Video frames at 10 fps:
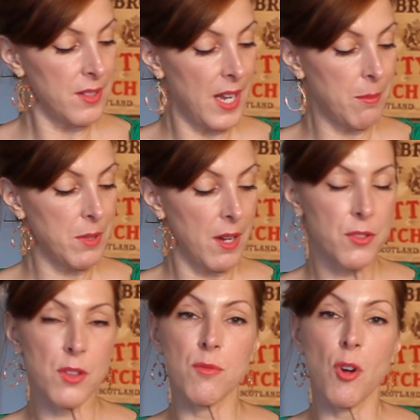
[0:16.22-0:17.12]
named after
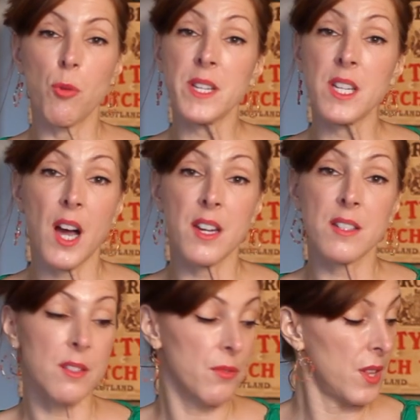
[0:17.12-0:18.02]
the Roman
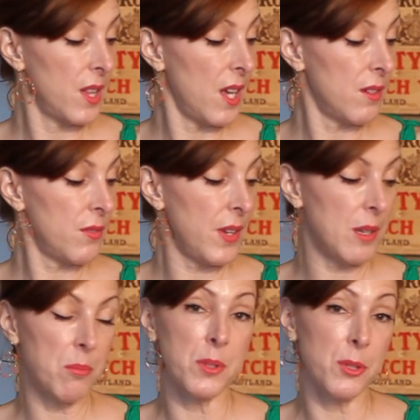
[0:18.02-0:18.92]
goddess of love
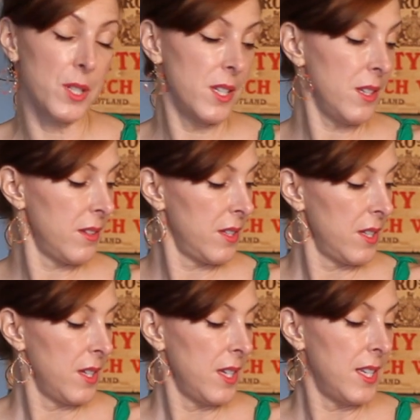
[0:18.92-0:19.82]
and beauty.
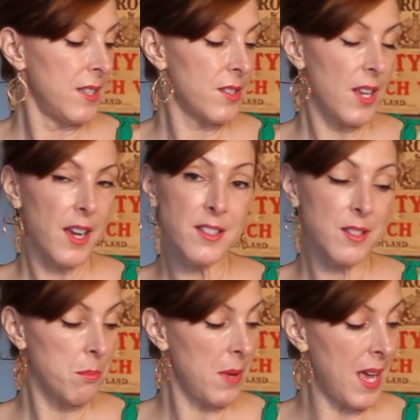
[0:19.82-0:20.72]
In size
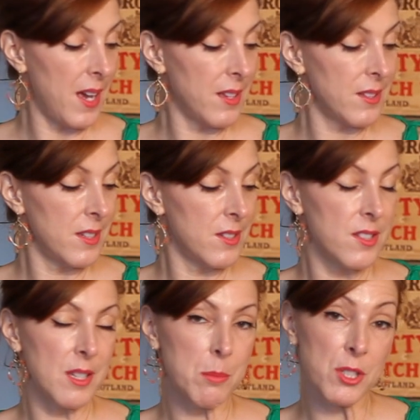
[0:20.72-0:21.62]
and mass, it is
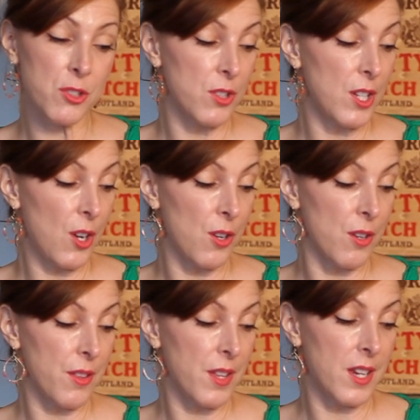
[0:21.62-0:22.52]
similar to the
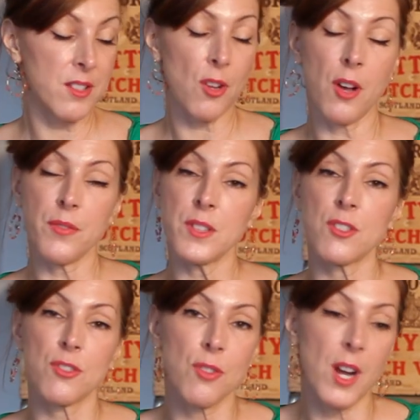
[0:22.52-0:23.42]
Earth, and it's often
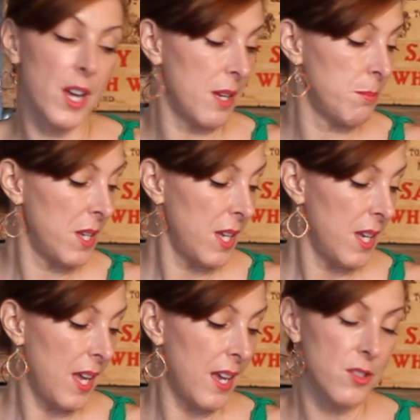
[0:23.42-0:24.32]
described
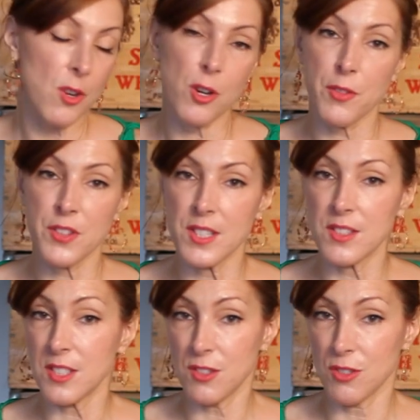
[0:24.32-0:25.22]
as Earth's
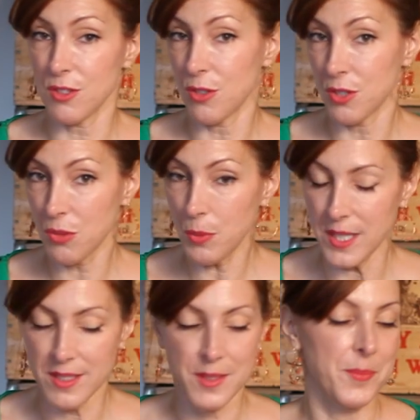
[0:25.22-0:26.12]
sister or
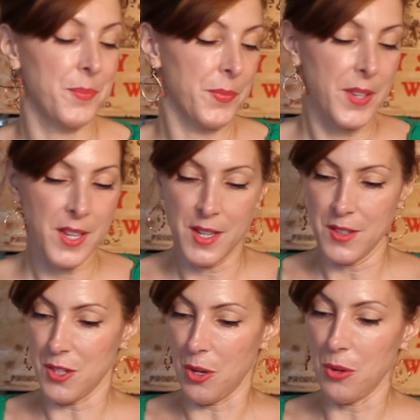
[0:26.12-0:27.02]
twin.
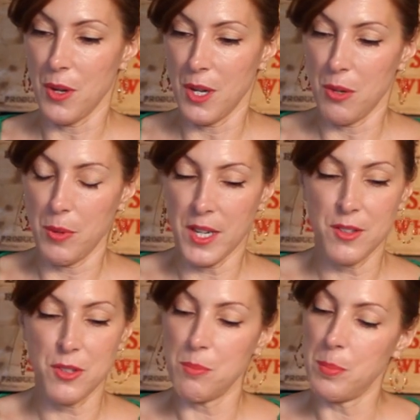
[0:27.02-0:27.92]
So we're going to
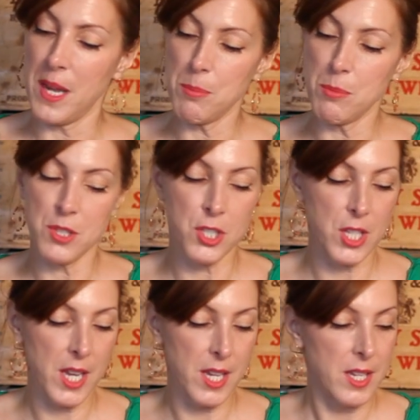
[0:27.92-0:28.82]
do paper
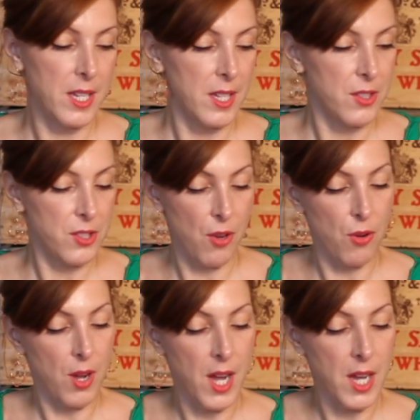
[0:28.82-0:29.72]
mache. So
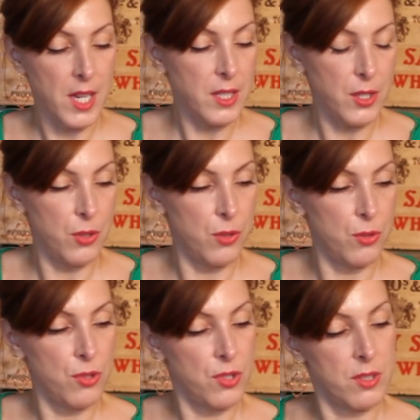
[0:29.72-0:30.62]
I
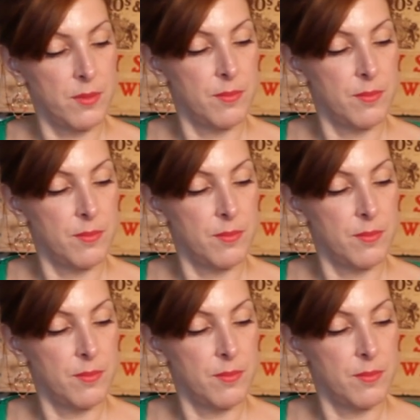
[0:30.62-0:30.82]
use